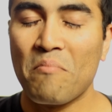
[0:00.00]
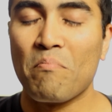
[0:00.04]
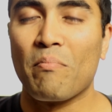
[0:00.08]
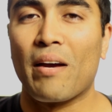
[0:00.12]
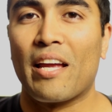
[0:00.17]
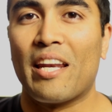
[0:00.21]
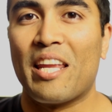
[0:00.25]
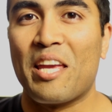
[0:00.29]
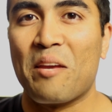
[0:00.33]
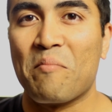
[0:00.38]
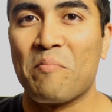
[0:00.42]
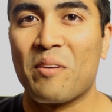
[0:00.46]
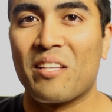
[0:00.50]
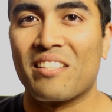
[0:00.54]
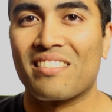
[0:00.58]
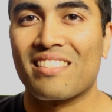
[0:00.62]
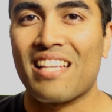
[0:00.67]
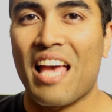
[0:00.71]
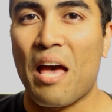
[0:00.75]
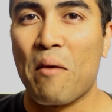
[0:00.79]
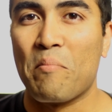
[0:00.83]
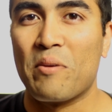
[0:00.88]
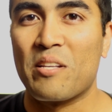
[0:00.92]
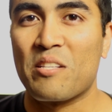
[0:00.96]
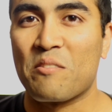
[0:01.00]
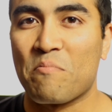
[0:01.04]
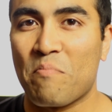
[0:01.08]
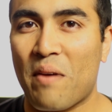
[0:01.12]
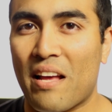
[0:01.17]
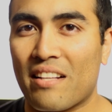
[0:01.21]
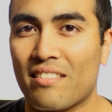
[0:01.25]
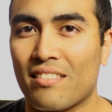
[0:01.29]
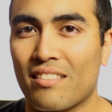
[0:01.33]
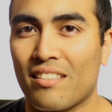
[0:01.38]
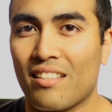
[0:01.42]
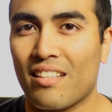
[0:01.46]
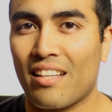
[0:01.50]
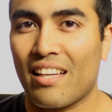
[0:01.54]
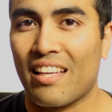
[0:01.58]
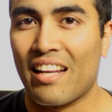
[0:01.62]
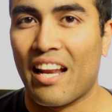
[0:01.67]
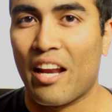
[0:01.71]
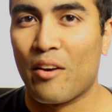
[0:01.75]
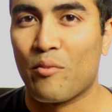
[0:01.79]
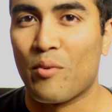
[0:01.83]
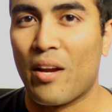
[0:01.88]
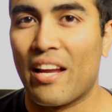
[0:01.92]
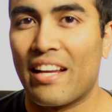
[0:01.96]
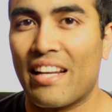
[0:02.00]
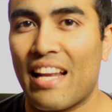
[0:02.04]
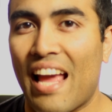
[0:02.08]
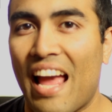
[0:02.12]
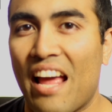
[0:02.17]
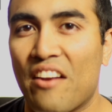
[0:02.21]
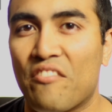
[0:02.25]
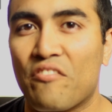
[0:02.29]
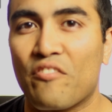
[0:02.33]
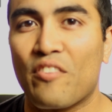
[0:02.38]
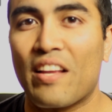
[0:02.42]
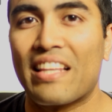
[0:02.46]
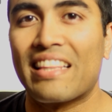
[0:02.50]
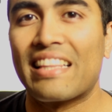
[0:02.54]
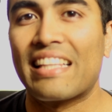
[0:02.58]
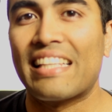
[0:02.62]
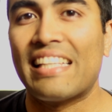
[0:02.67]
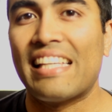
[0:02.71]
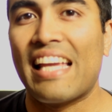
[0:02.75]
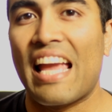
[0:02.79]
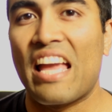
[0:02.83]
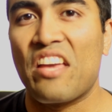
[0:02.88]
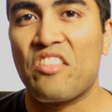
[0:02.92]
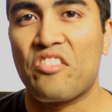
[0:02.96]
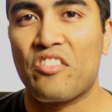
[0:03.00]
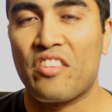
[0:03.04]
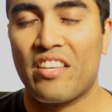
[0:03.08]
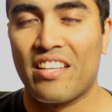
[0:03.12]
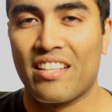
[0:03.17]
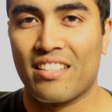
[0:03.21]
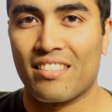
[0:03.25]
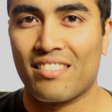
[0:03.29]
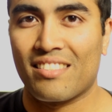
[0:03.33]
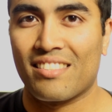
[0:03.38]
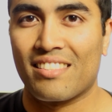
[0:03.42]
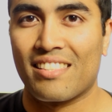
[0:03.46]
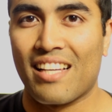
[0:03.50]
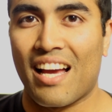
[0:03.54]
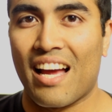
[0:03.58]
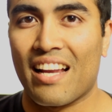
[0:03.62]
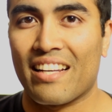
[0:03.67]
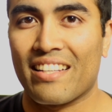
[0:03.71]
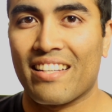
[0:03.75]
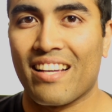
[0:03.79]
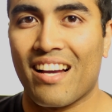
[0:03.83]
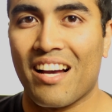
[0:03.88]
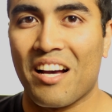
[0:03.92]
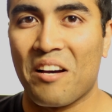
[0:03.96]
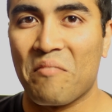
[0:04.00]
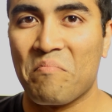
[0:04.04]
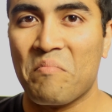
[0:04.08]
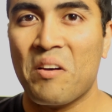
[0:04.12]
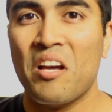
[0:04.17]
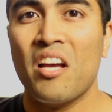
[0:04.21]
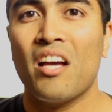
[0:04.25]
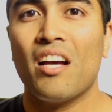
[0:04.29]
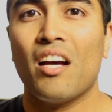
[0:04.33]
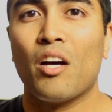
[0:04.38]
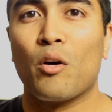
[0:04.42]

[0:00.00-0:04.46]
My name is Hemant Mehta and I write at friendly atheist dot com.